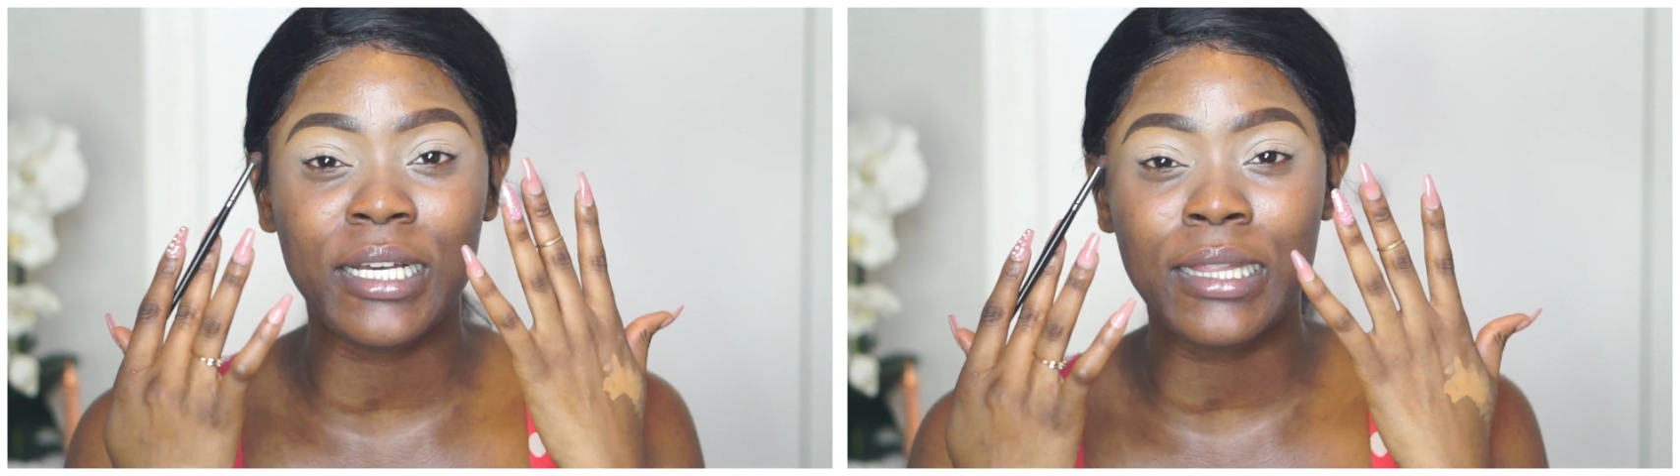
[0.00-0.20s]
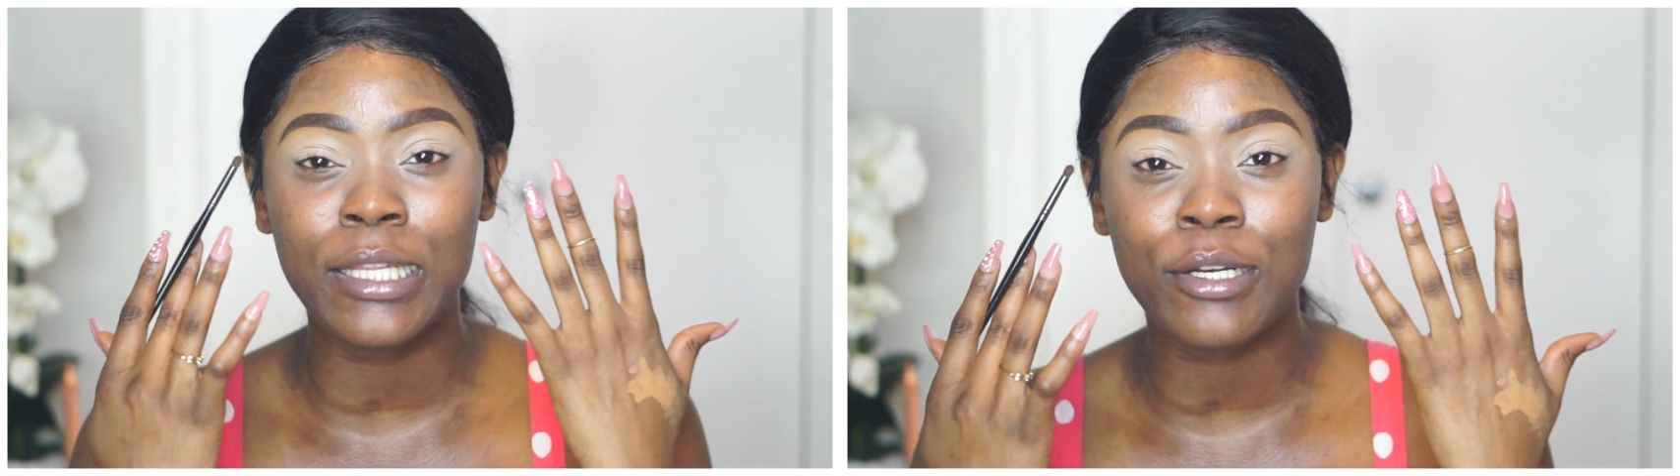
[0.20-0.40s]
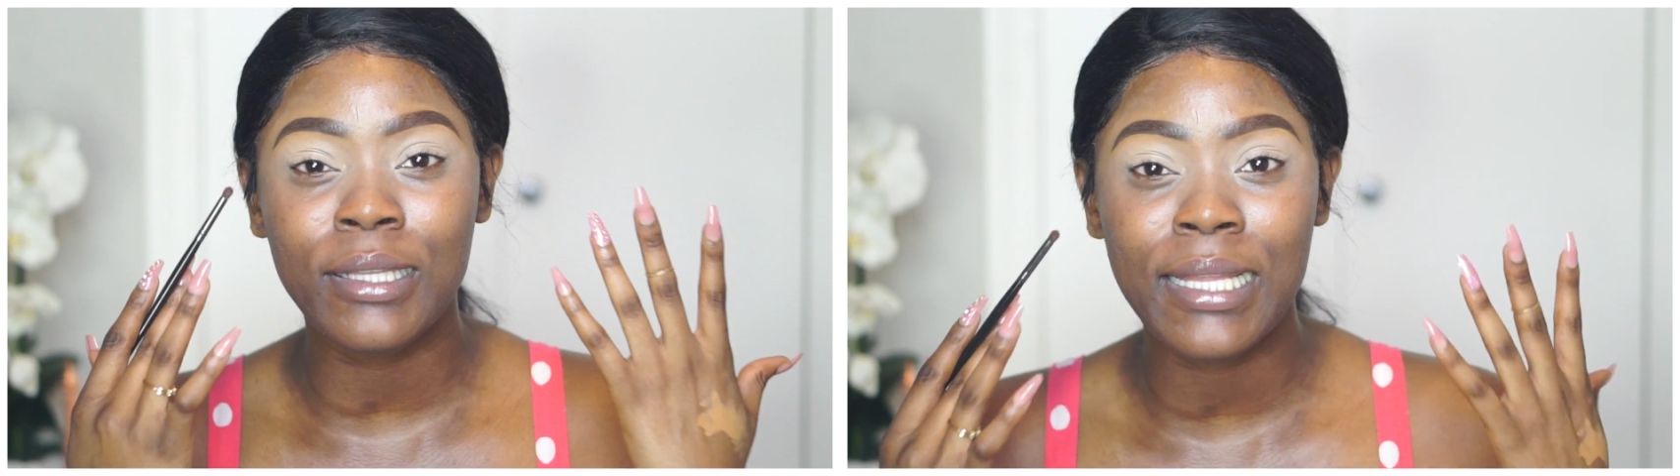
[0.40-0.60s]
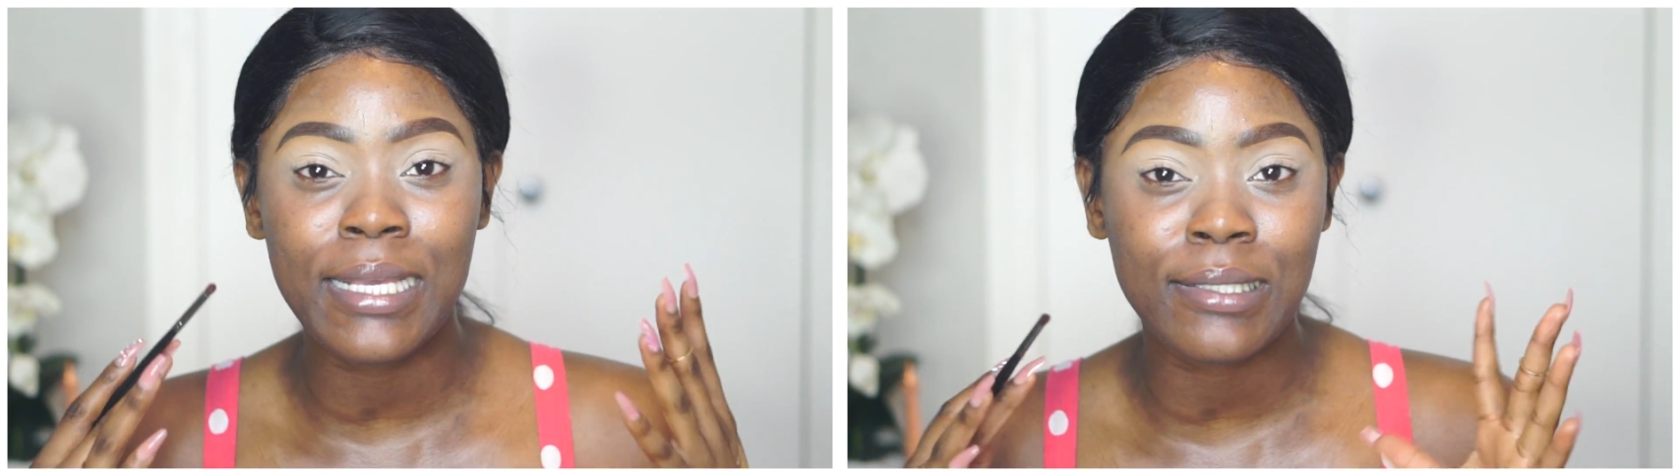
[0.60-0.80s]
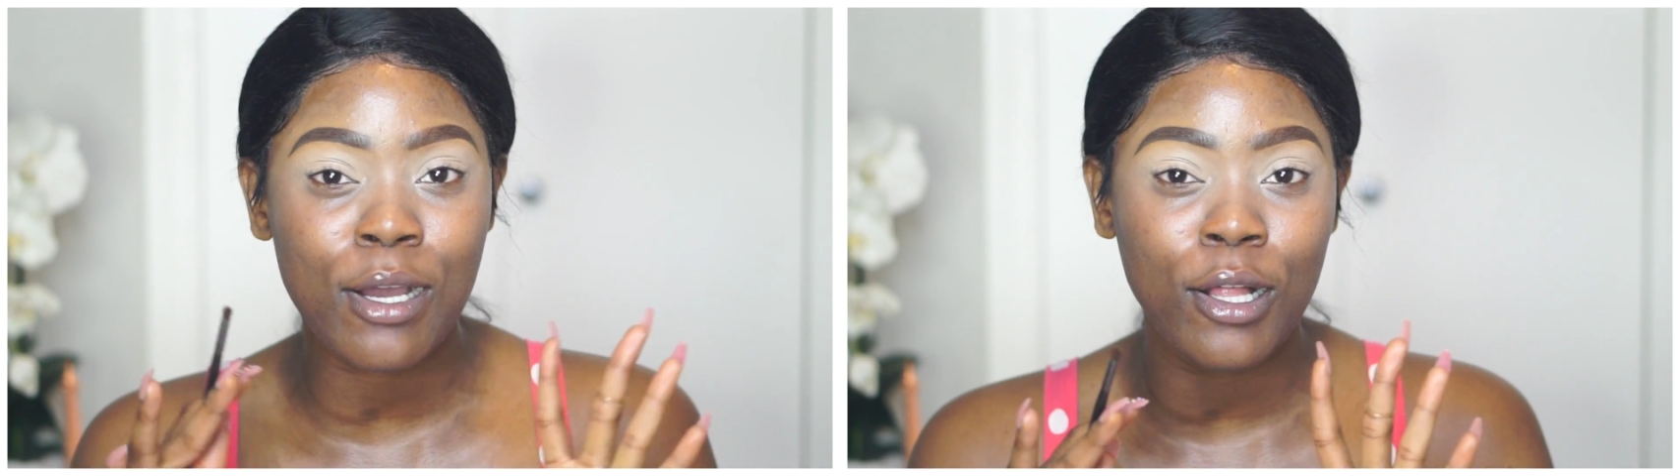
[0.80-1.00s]
a little
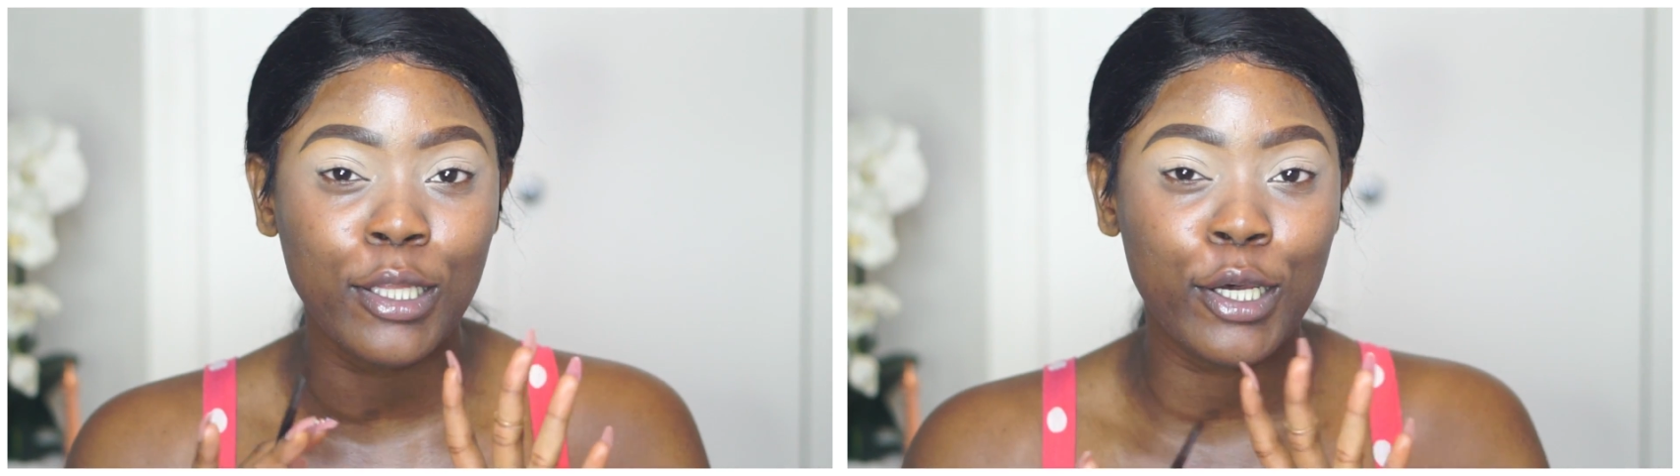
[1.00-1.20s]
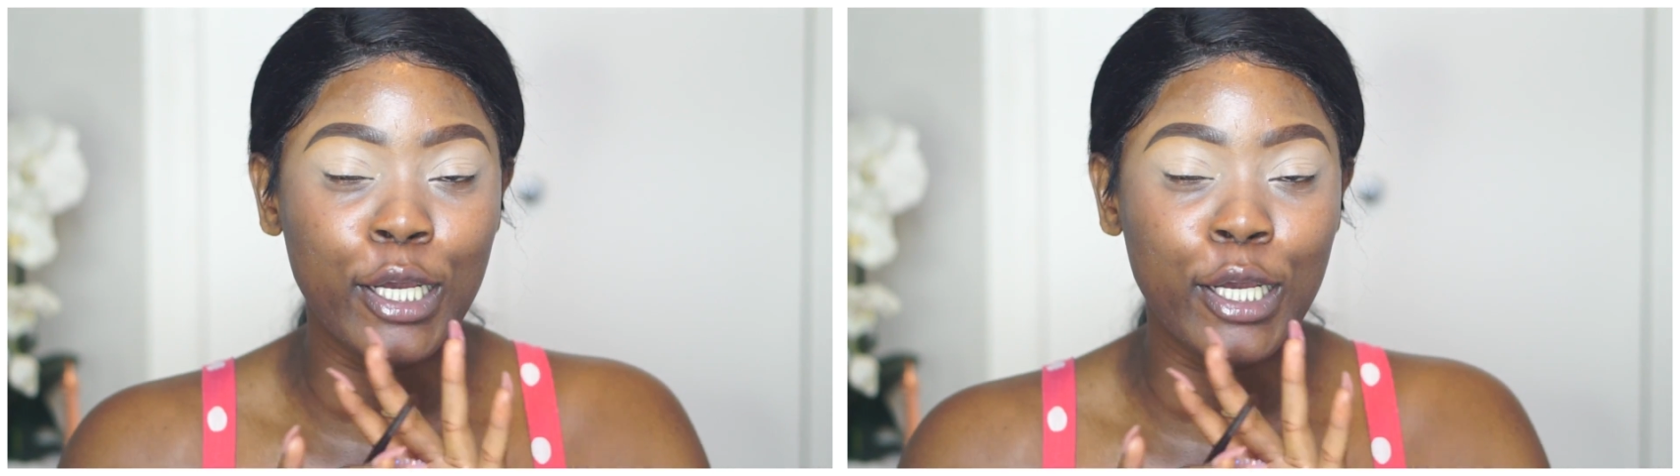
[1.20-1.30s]
less color,